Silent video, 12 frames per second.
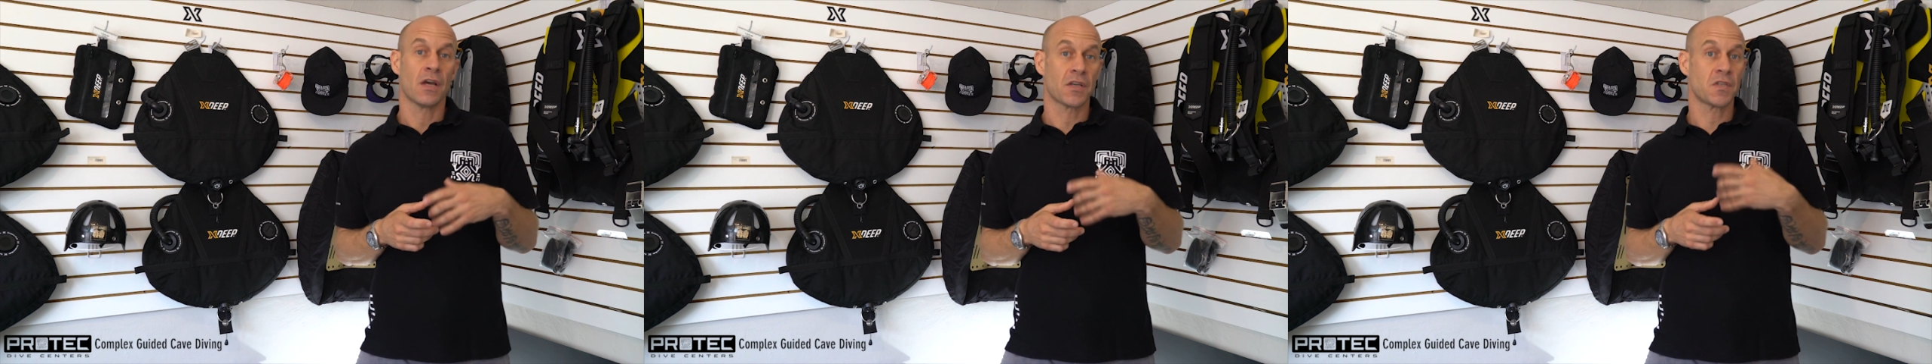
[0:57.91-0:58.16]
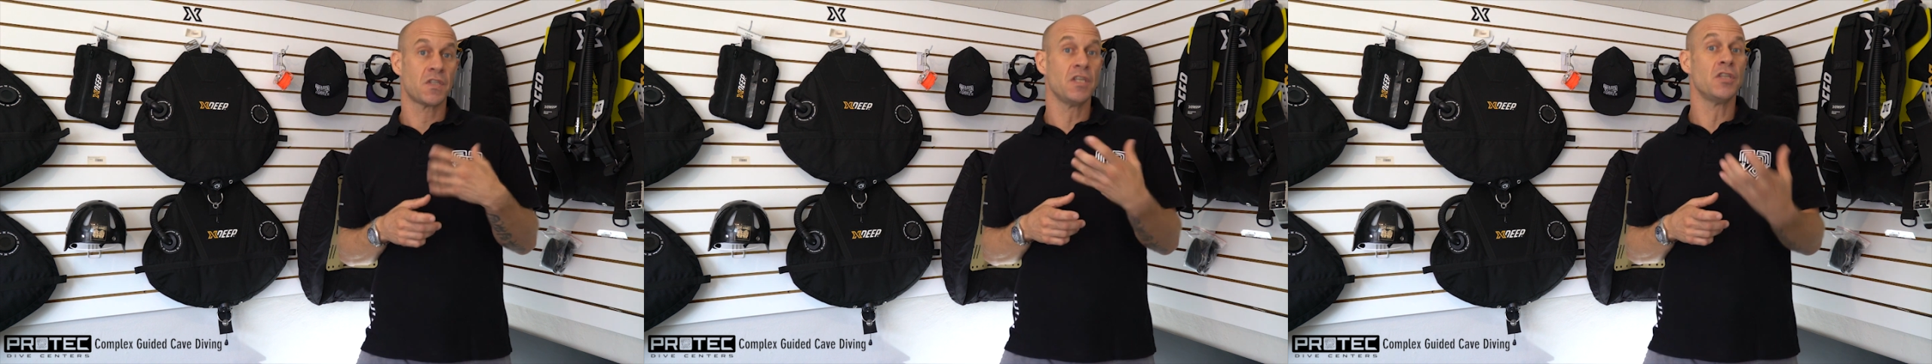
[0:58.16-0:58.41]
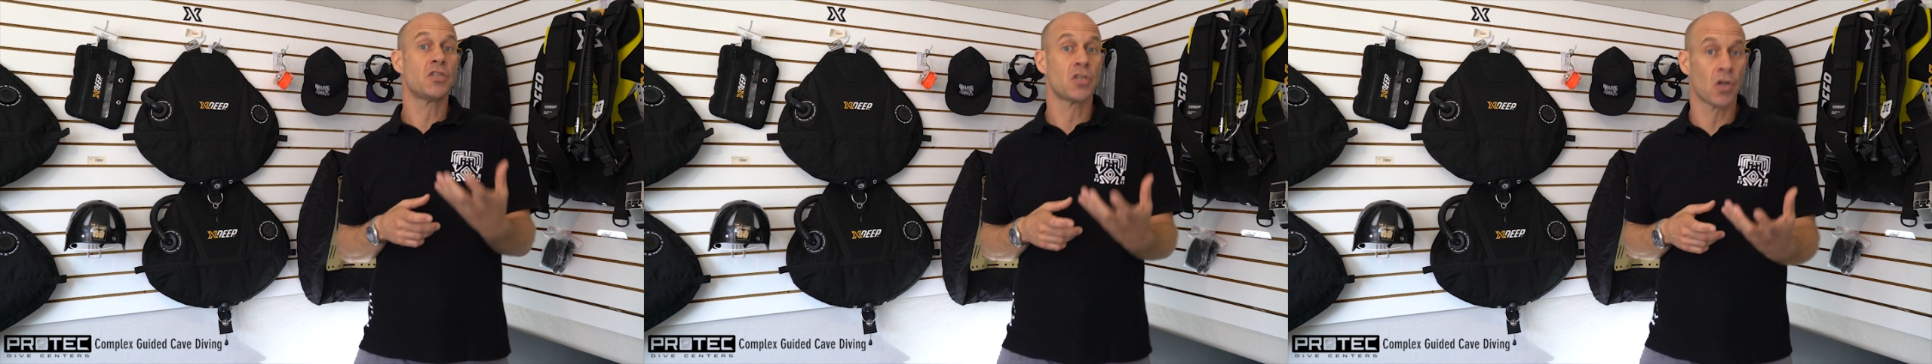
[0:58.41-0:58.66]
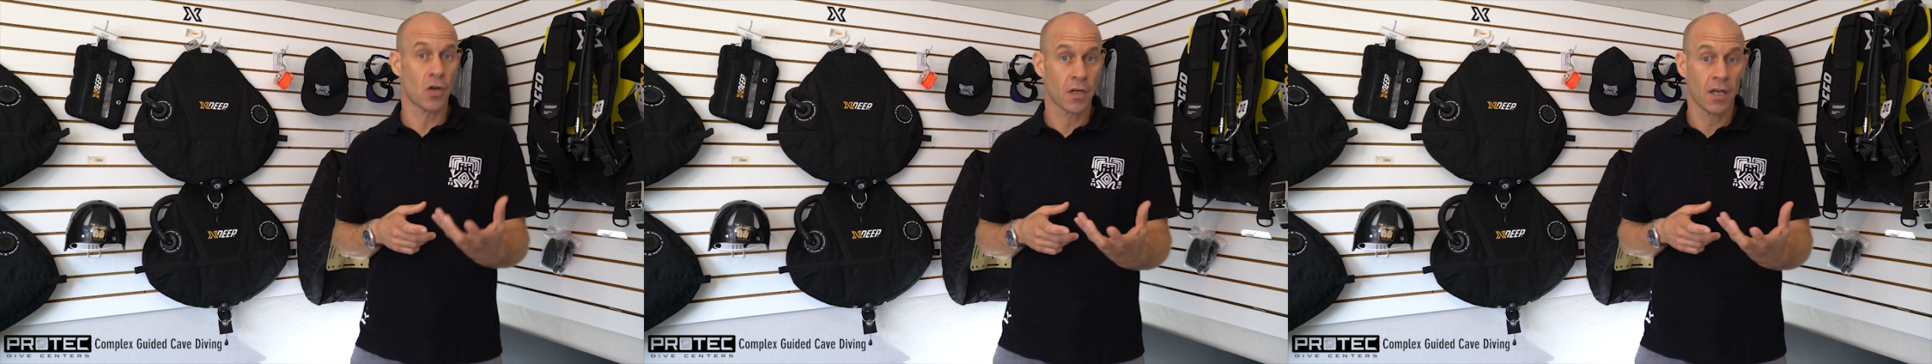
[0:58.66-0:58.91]
a
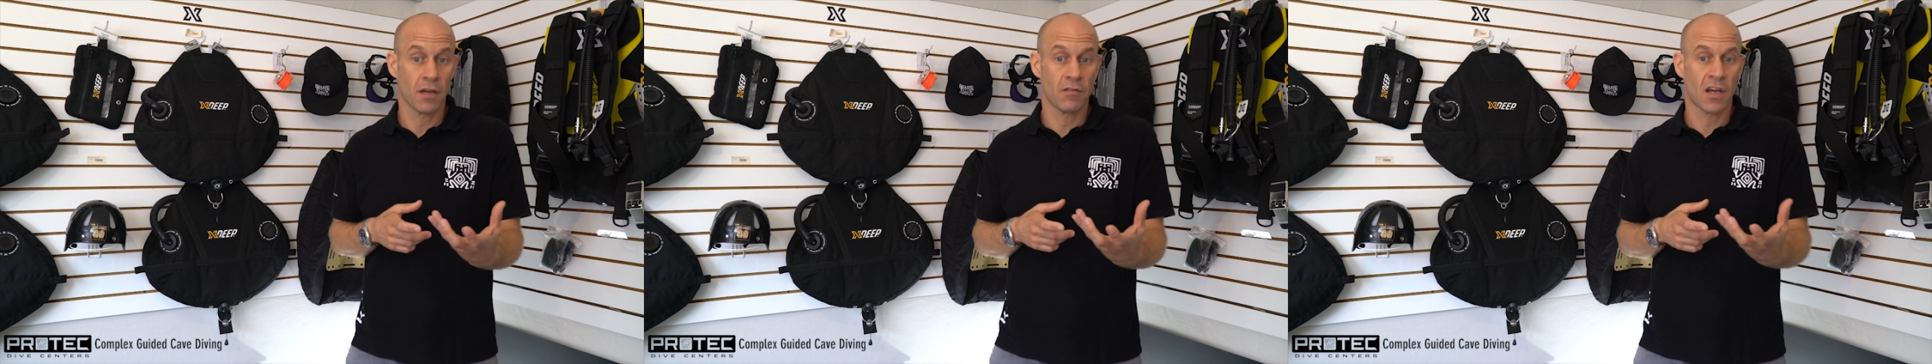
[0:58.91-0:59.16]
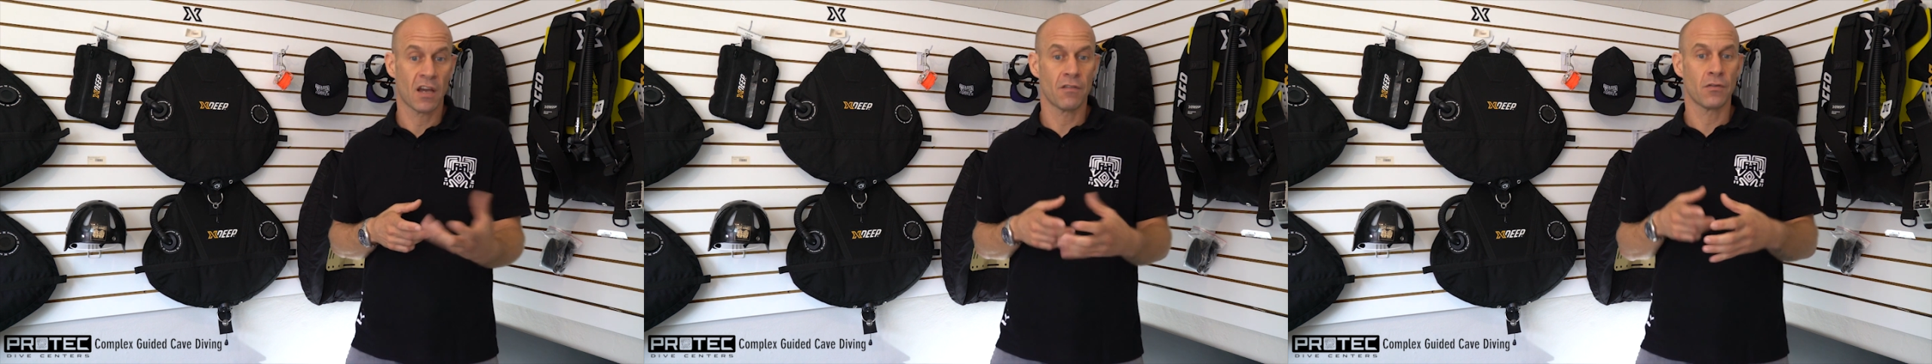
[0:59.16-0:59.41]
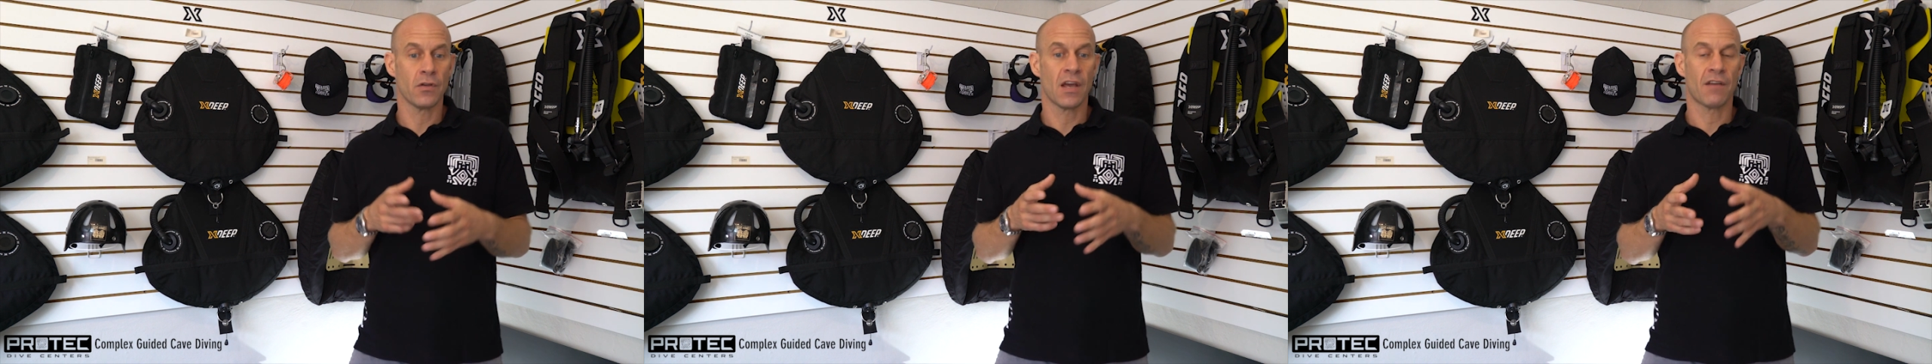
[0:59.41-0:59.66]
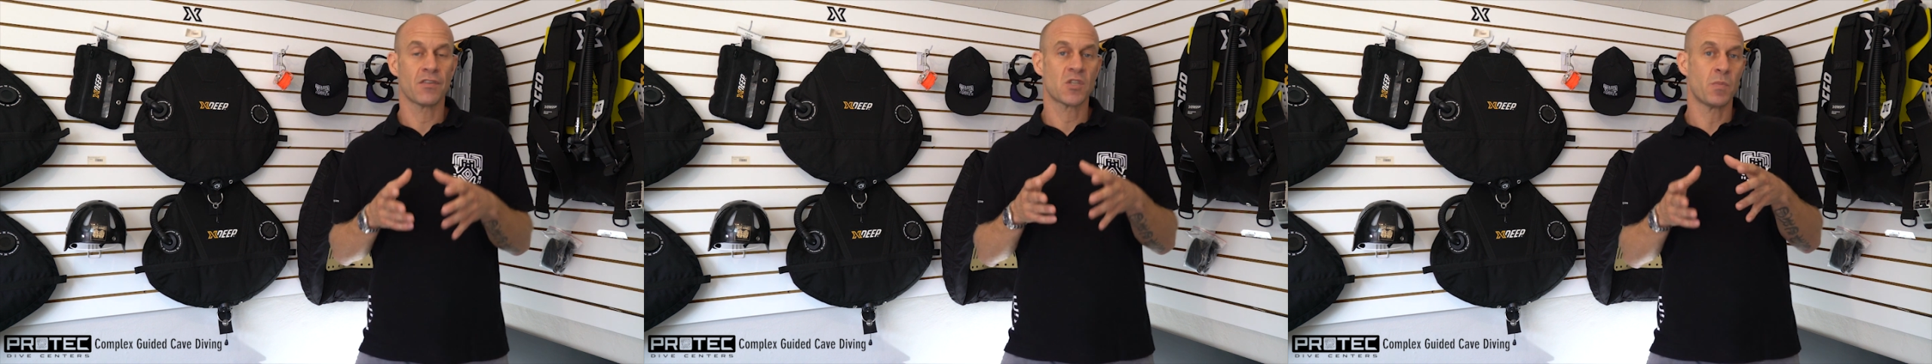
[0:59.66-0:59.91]
CCR cave diver, you
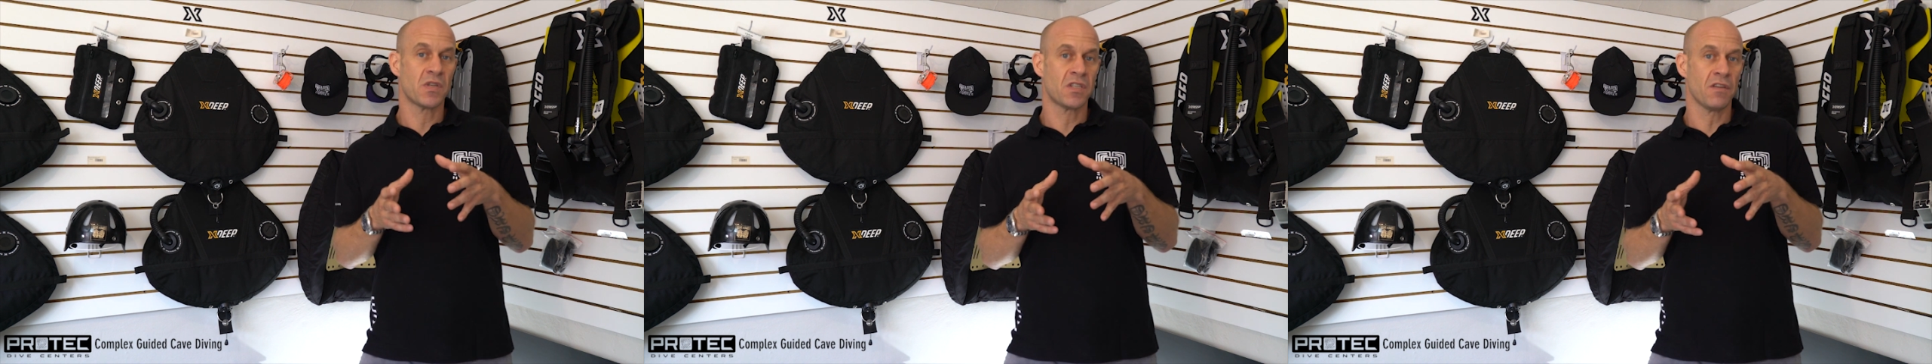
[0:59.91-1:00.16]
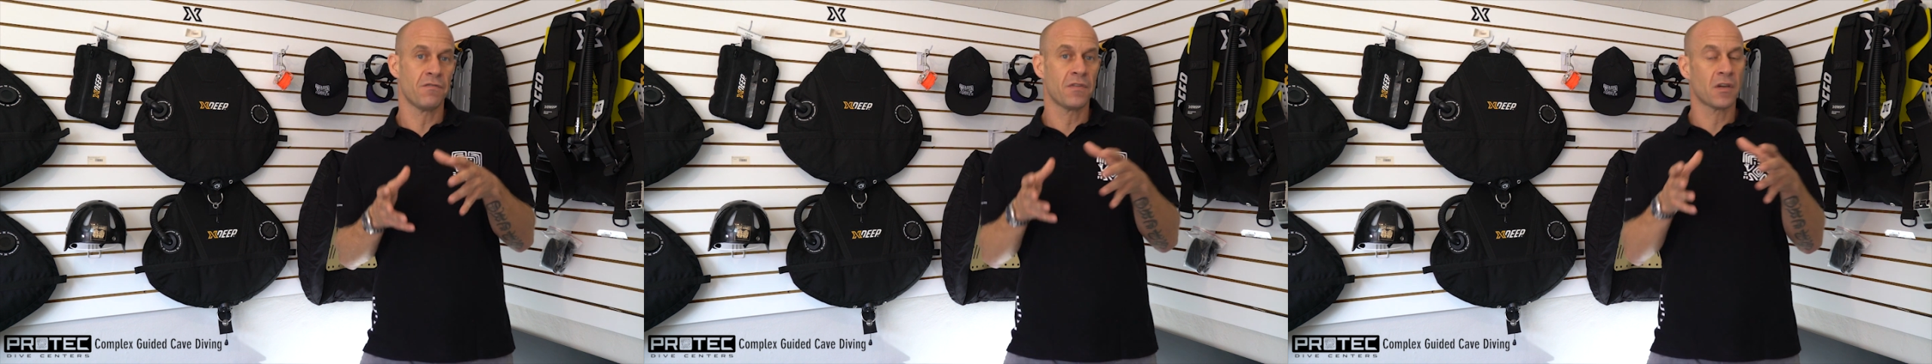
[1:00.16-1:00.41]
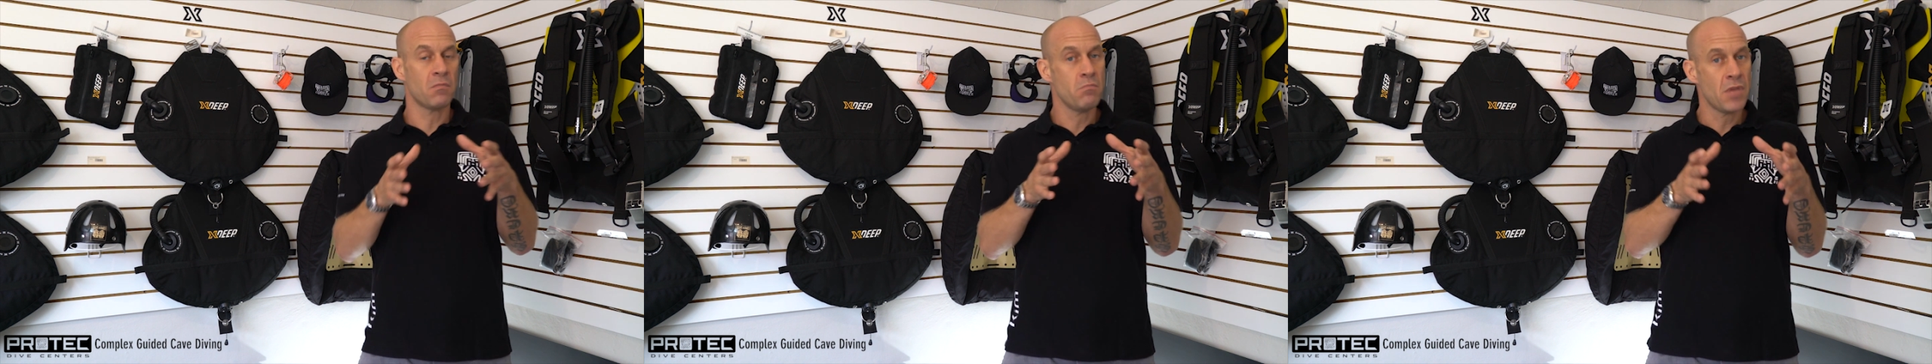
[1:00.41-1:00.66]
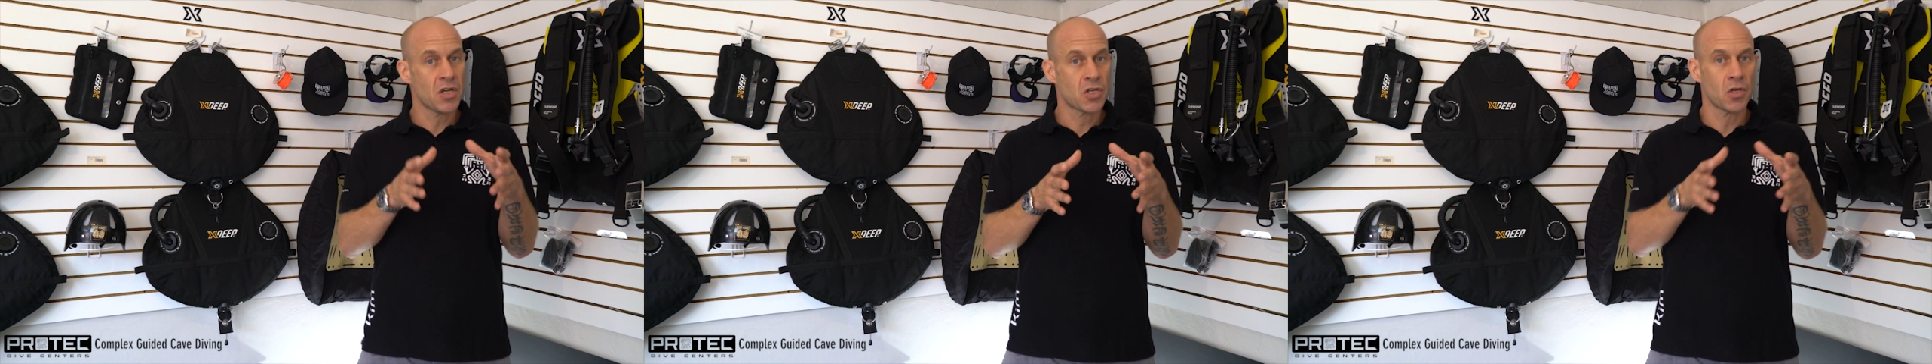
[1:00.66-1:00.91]
have a specific
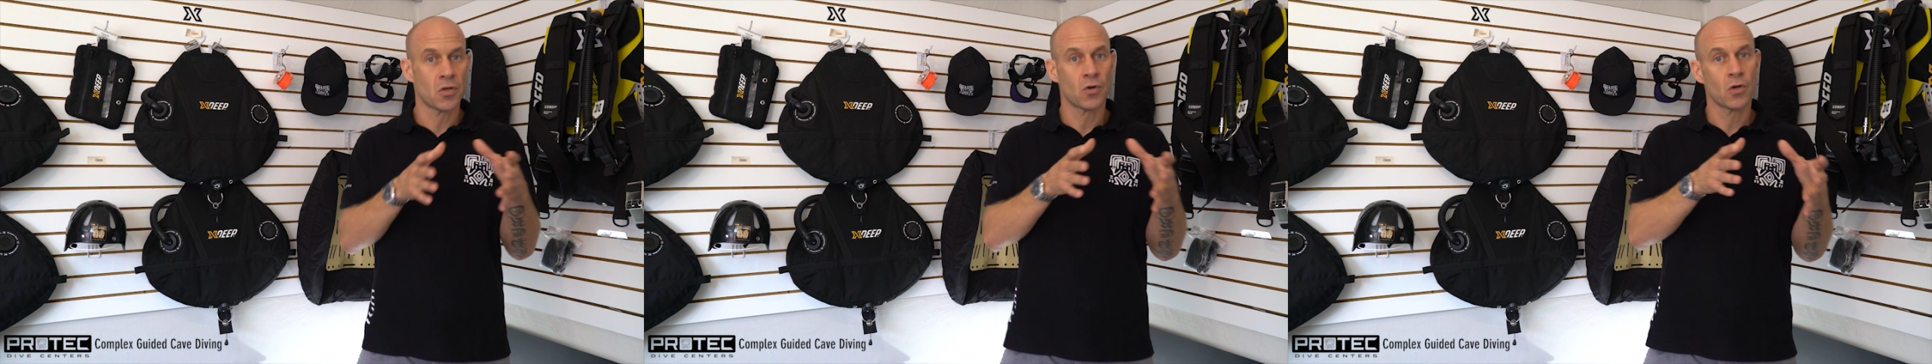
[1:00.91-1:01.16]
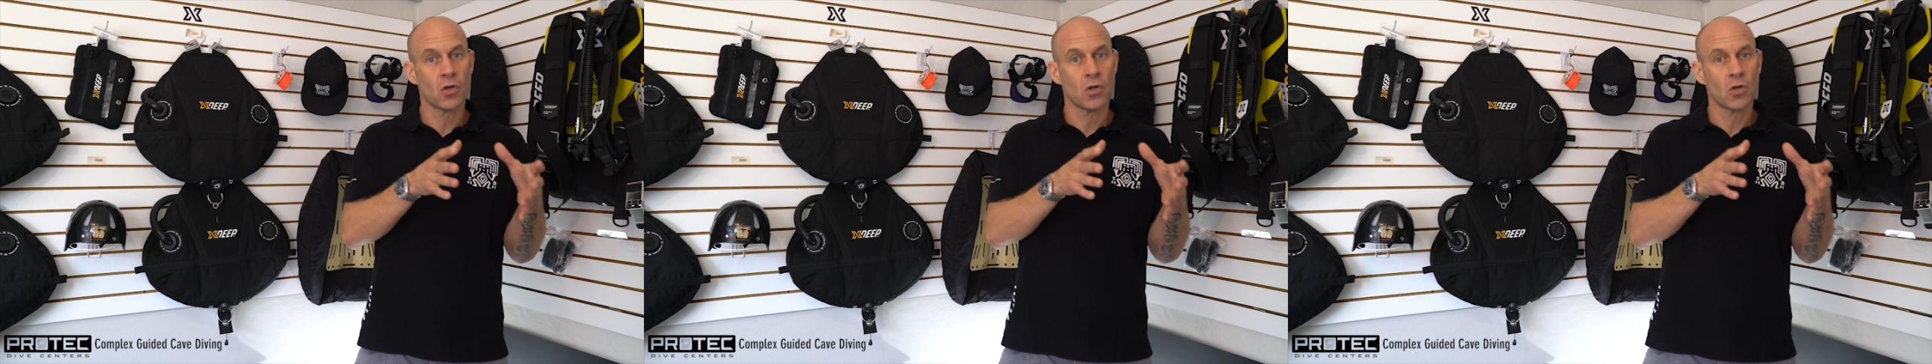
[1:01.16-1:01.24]
mission or